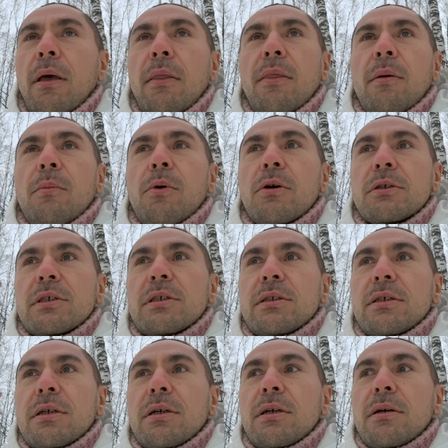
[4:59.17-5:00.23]
the most
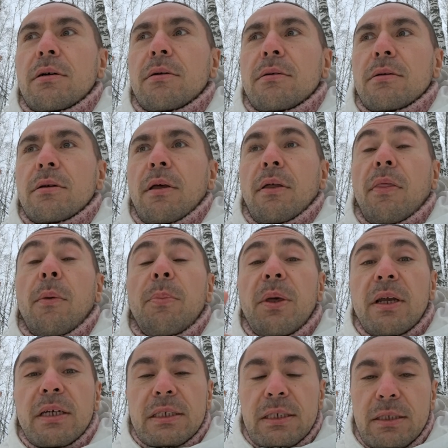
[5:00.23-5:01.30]
uh, the
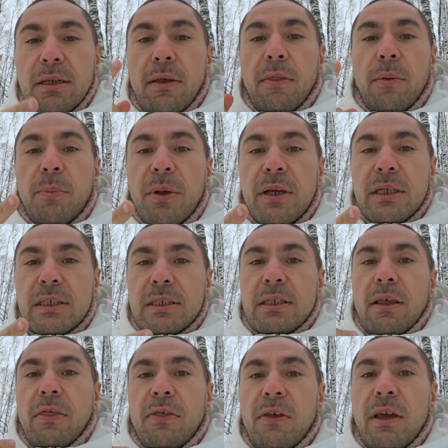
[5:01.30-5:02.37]
biggest the biggest
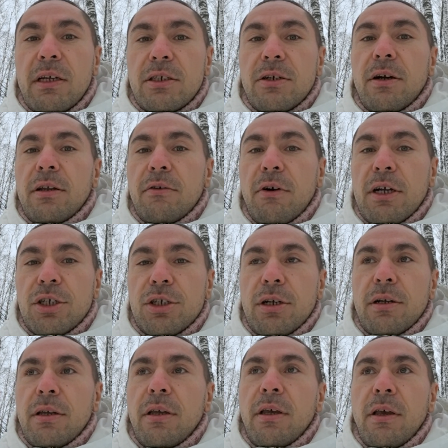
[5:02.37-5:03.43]
theater in Russia.
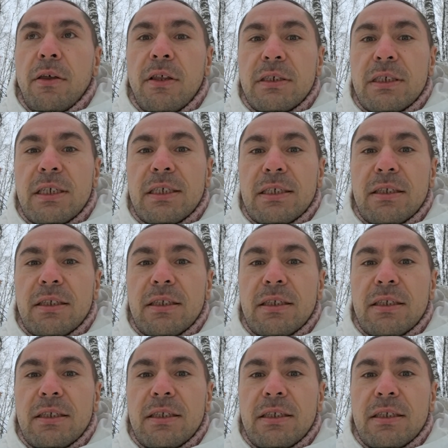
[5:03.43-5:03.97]
This is